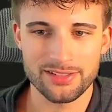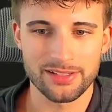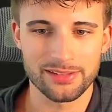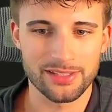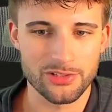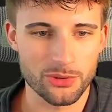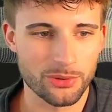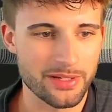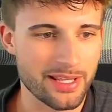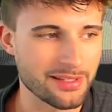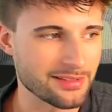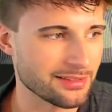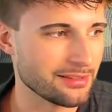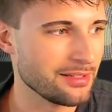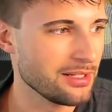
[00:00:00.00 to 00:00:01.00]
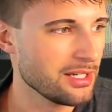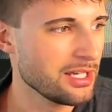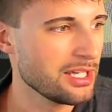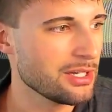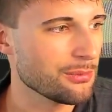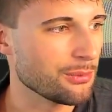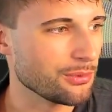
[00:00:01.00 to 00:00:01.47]
I think Jordan Addison
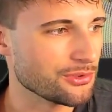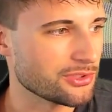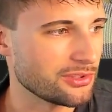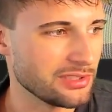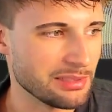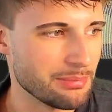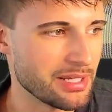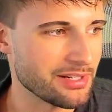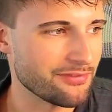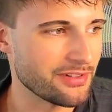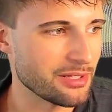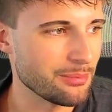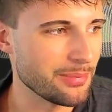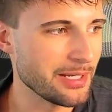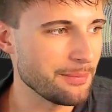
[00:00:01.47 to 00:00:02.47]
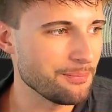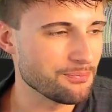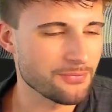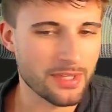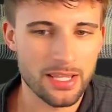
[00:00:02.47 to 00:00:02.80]
will certainly benefit a bit.